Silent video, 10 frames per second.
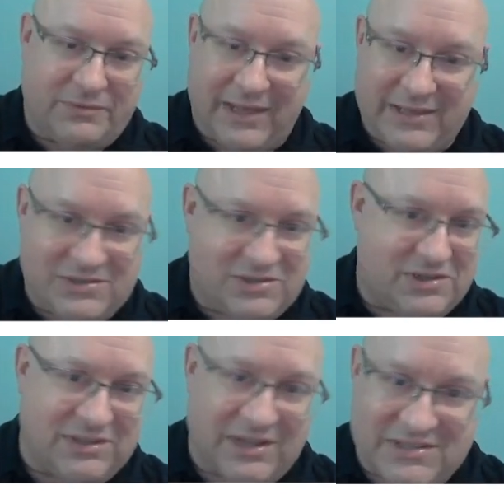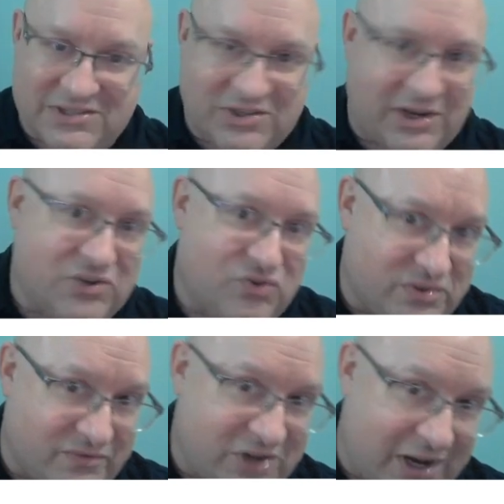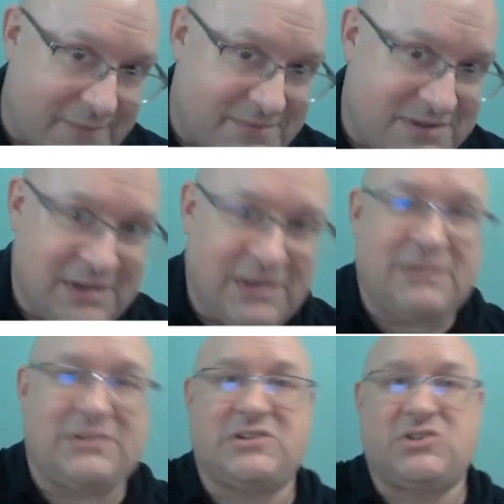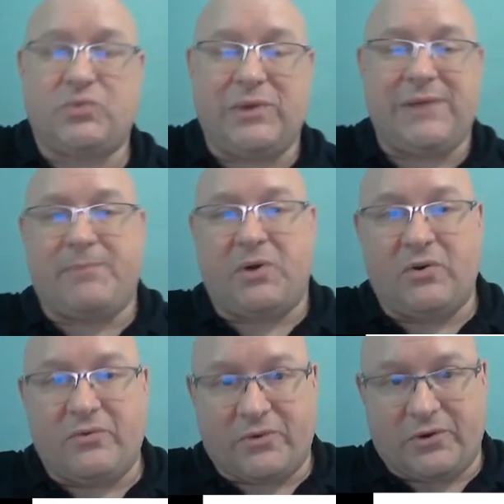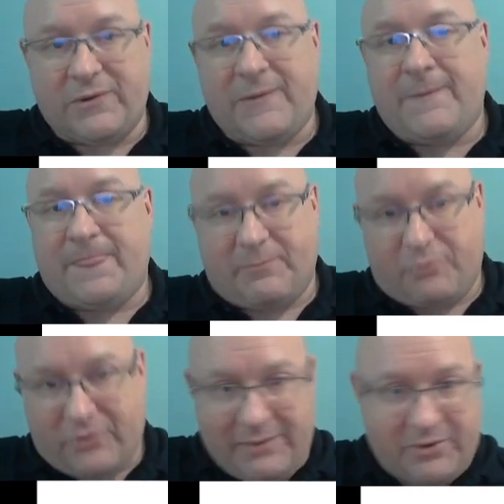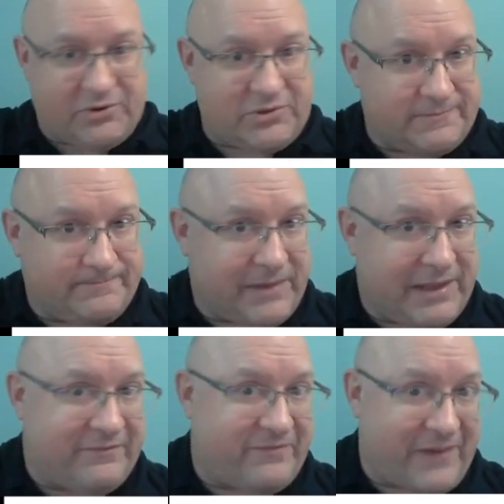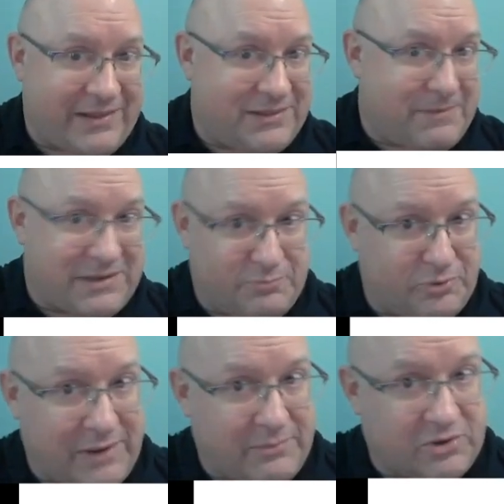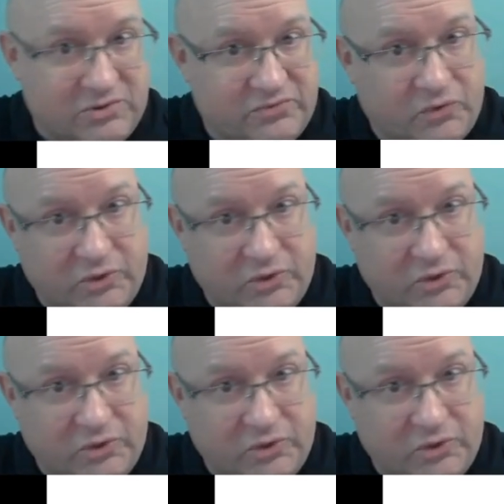tens to dozens or hundreds of jobs, just sweep over the parameters and find the best parameters for